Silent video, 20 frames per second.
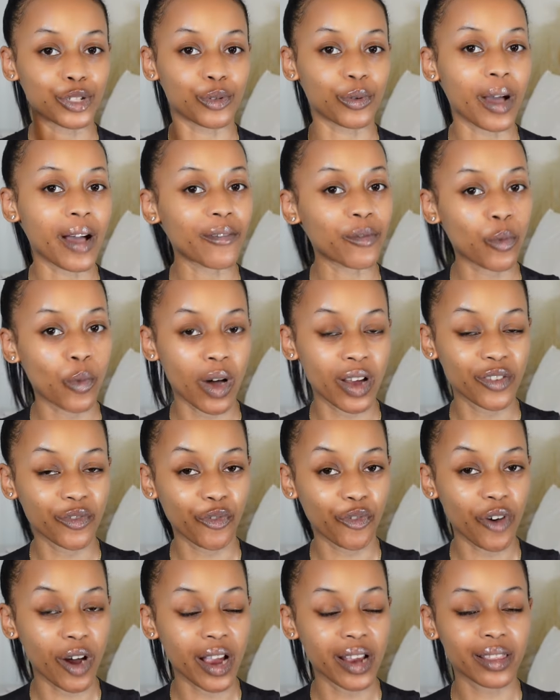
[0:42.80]
do have one
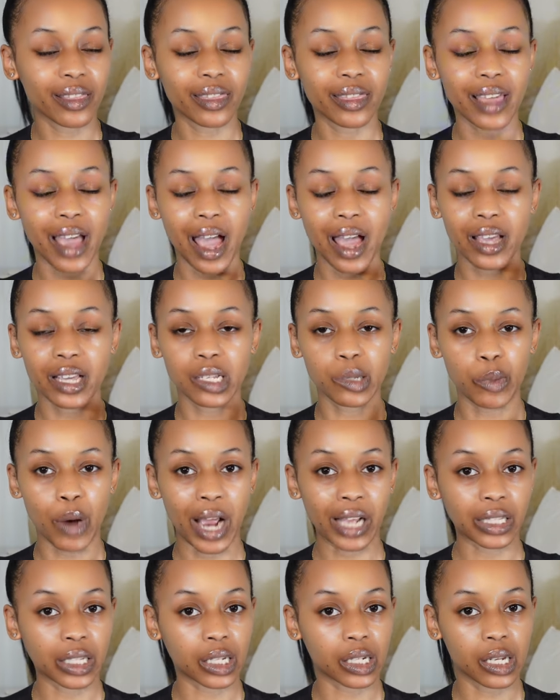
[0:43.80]
friend that is
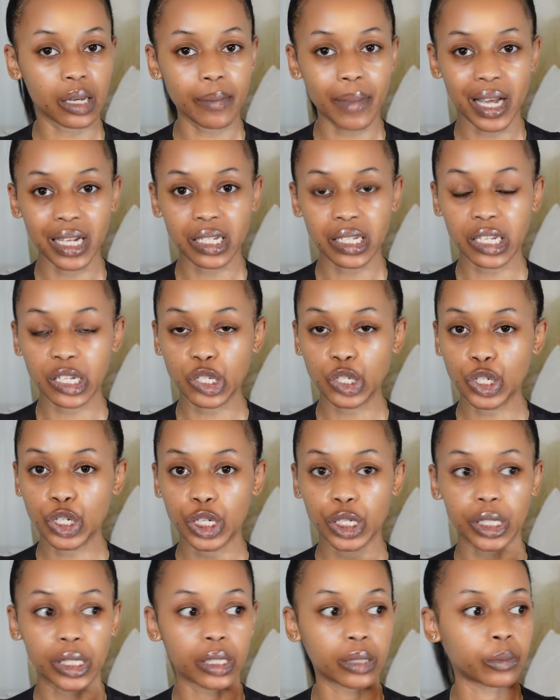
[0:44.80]
practically my
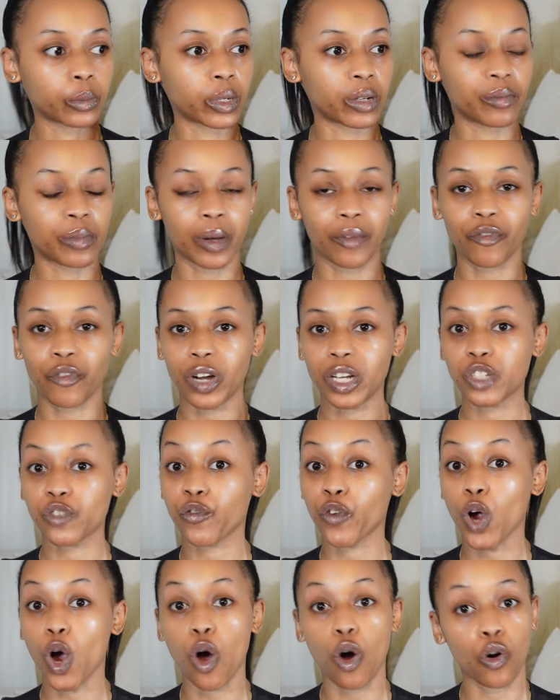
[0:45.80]
sister. We've been friends
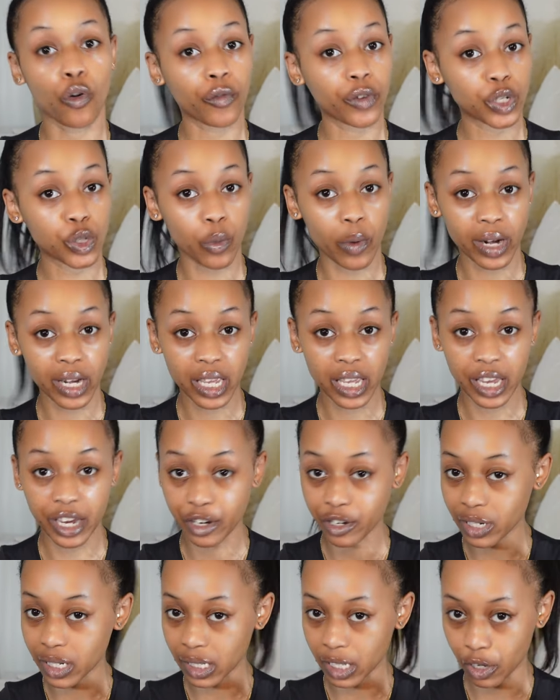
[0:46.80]
for over 20
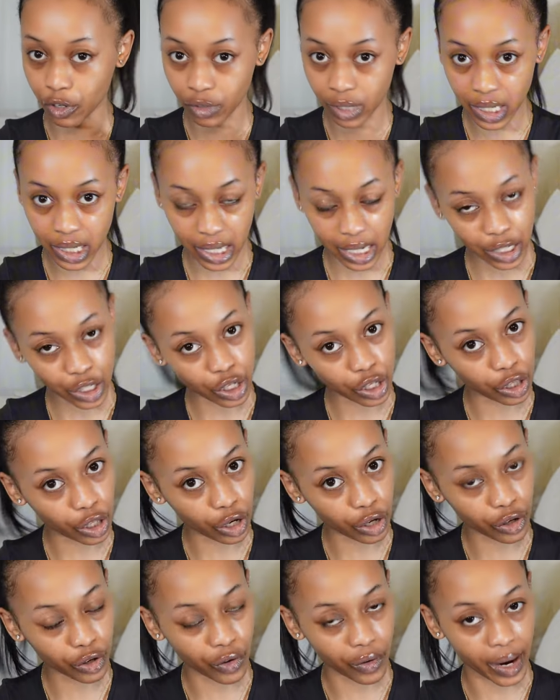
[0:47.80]
years, literally since the
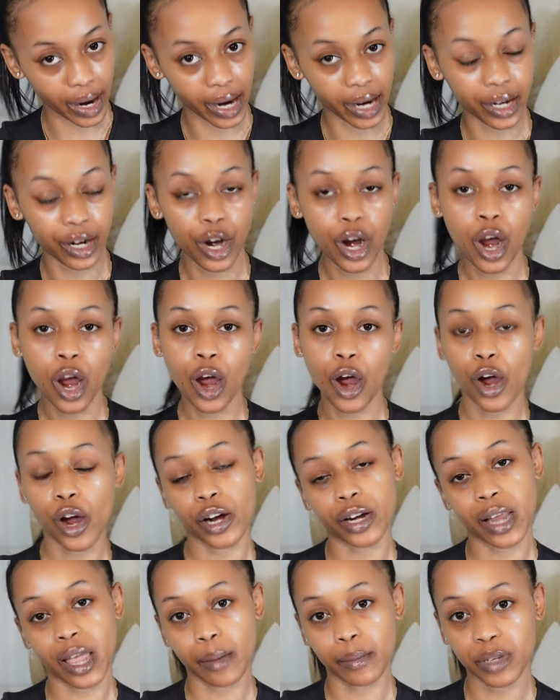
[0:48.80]
third grade. Her
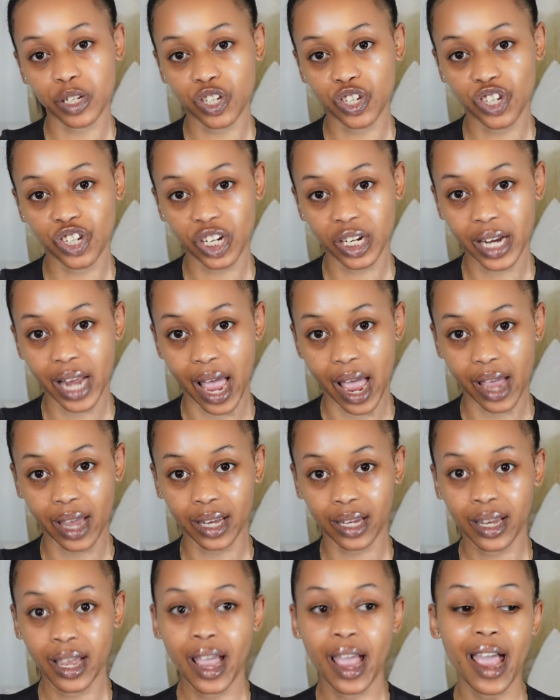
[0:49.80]
name is
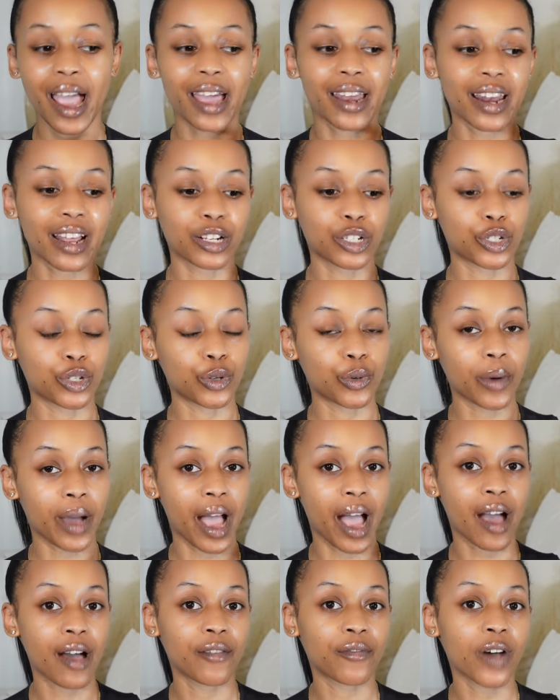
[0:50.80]
Janae, and I do
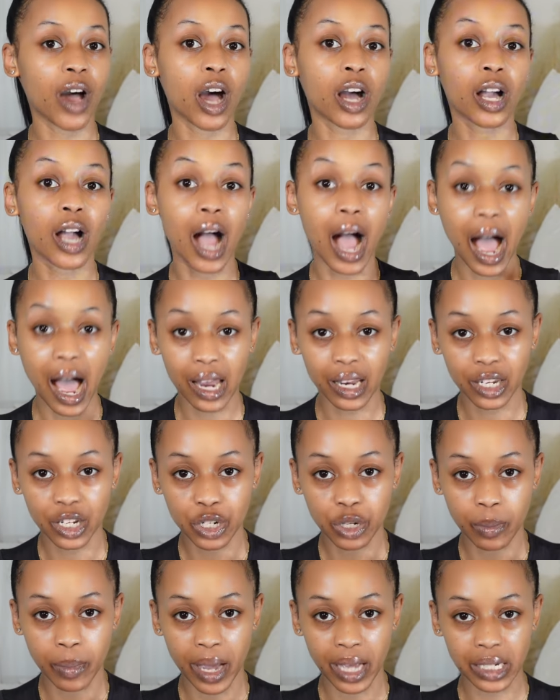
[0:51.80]
have a
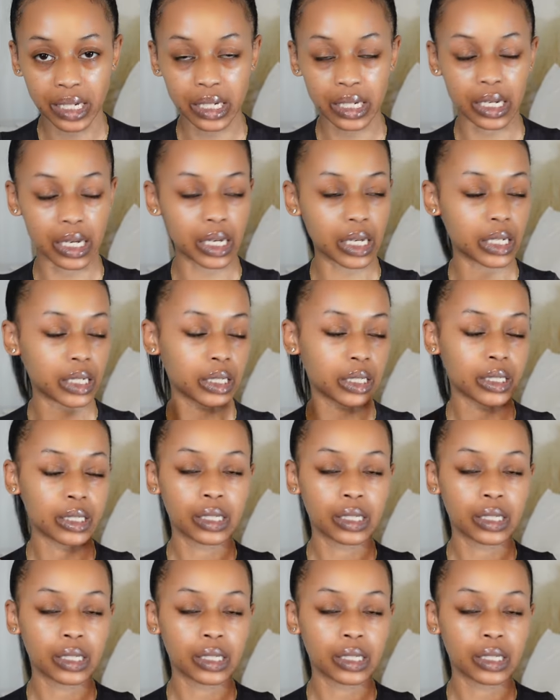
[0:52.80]
college bestie.